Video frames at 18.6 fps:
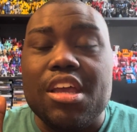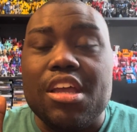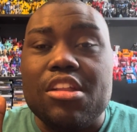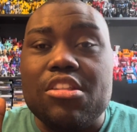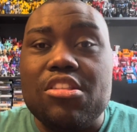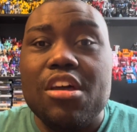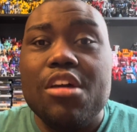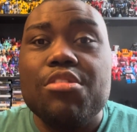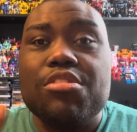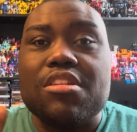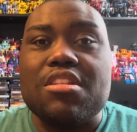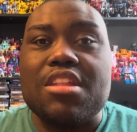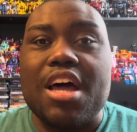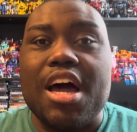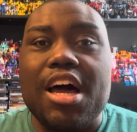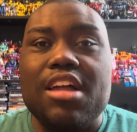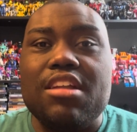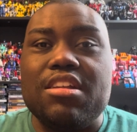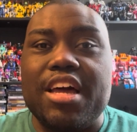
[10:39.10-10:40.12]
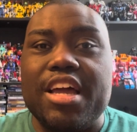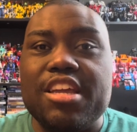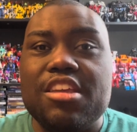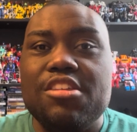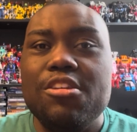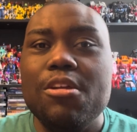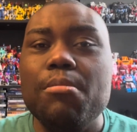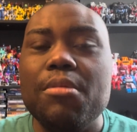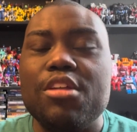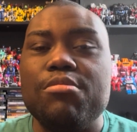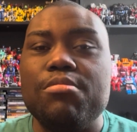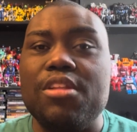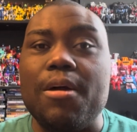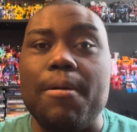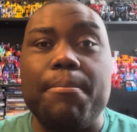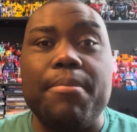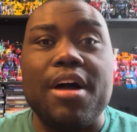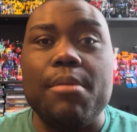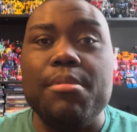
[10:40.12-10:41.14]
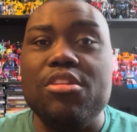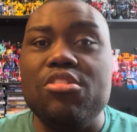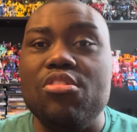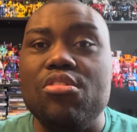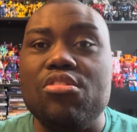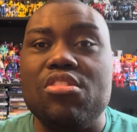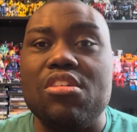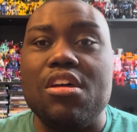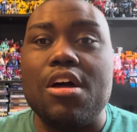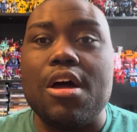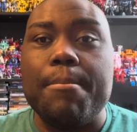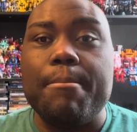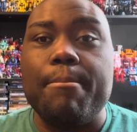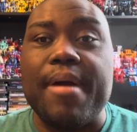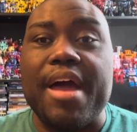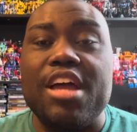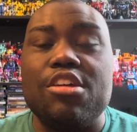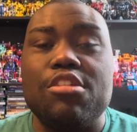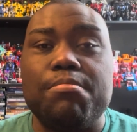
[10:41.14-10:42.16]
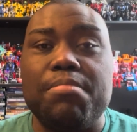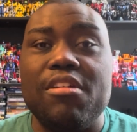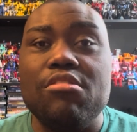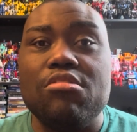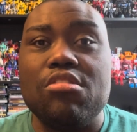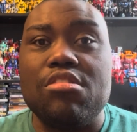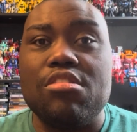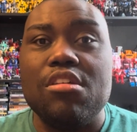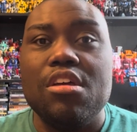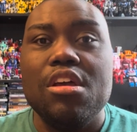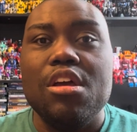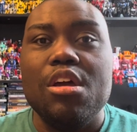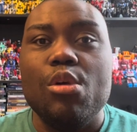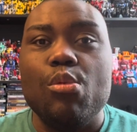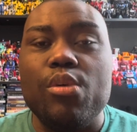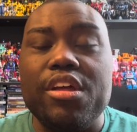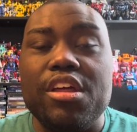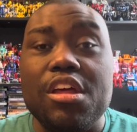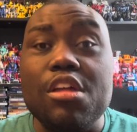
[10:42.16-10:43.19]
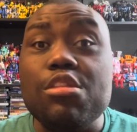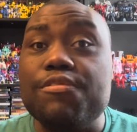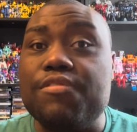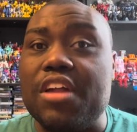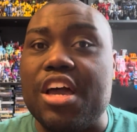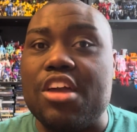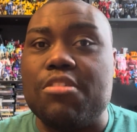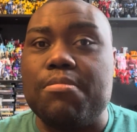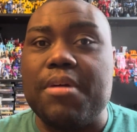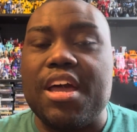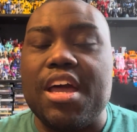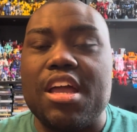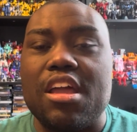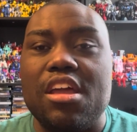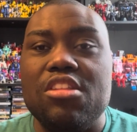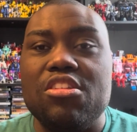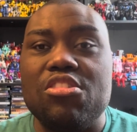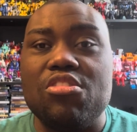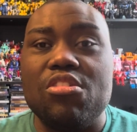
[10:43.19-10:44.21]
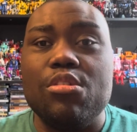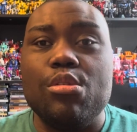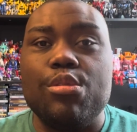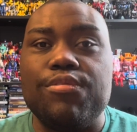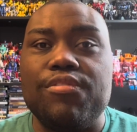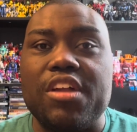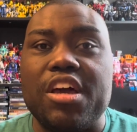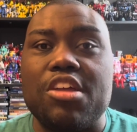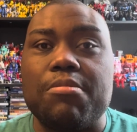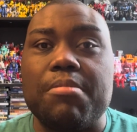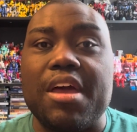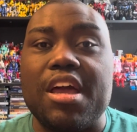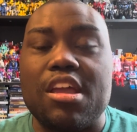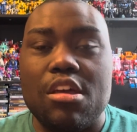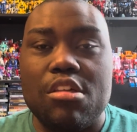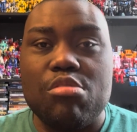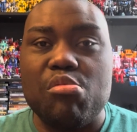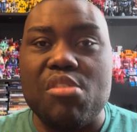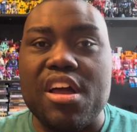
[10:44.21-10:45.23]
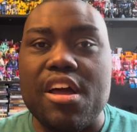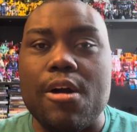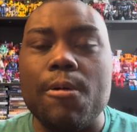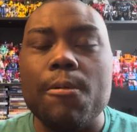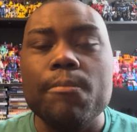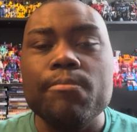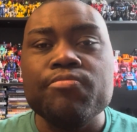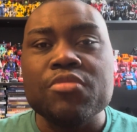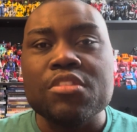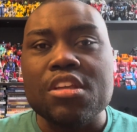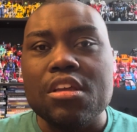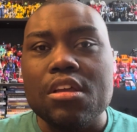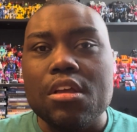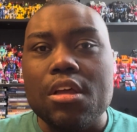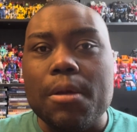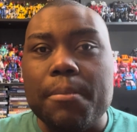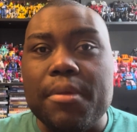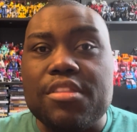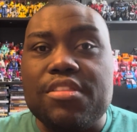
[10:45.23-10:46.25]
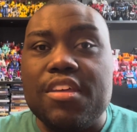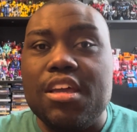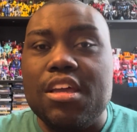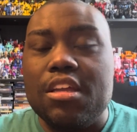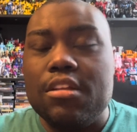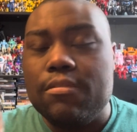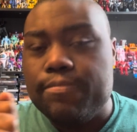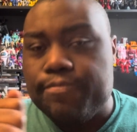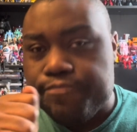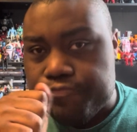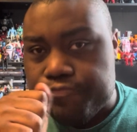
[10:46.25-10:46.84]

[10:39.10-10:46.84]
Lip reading: does not like humans, probably due to bad experiences with his flashback and the Turtles flashback as well. But then